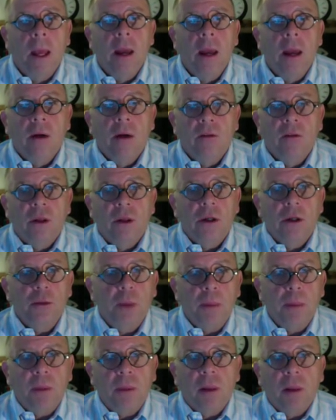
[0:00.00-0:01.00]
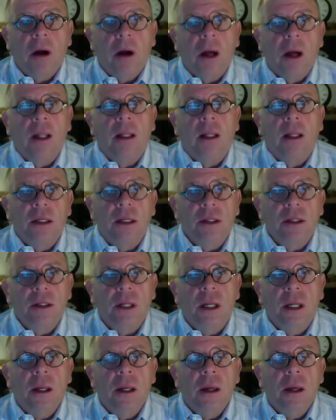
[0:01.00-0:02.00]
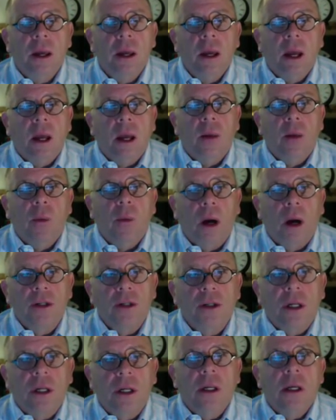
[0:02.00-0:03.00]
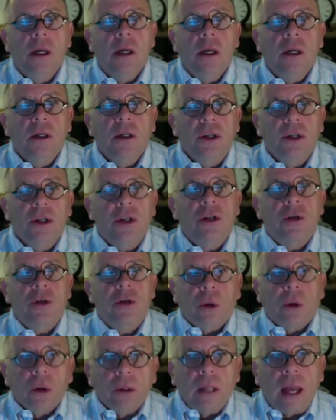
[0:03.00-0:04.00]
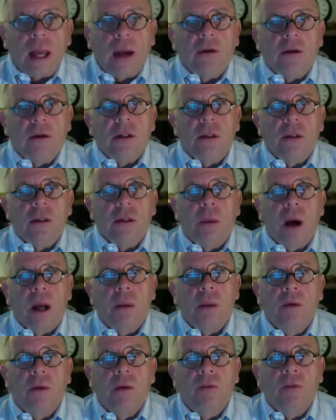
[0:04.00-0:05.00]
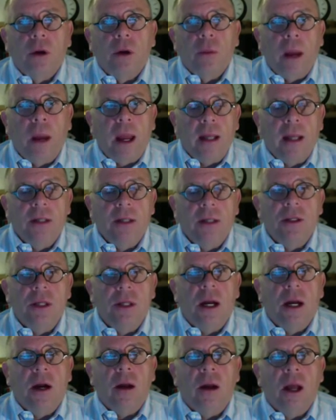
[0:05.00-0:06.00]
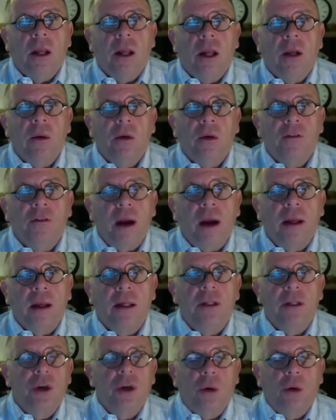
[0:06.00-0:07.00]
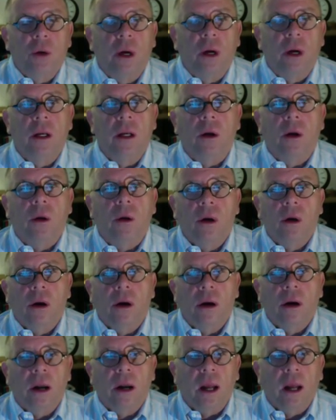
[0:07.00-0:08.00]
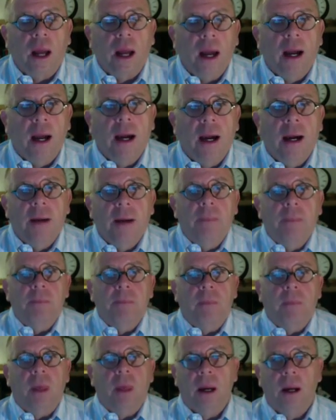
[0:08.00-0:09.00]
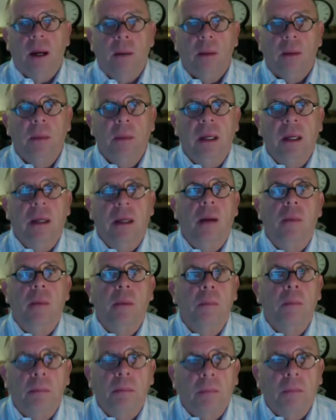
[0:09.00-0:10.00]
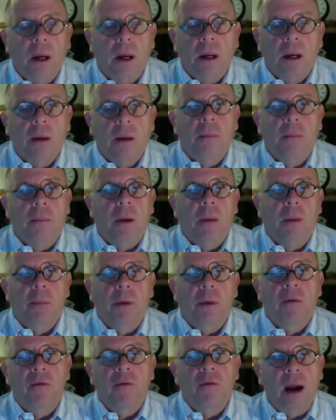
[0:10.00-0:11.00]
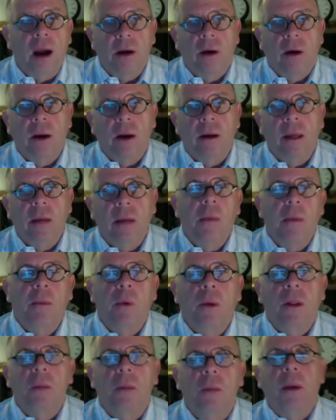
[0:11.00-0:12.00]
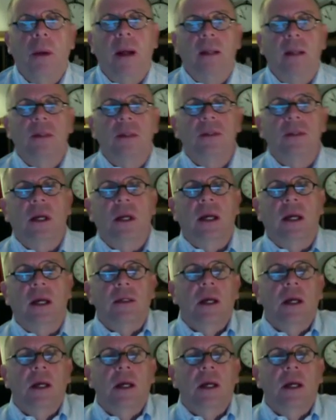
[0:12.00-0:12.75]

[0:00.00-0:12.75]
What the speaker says: For those people on and listening and watching, just scroll down to the bottom of your page there and you will find a join or become a provider. I can't remember what the button says,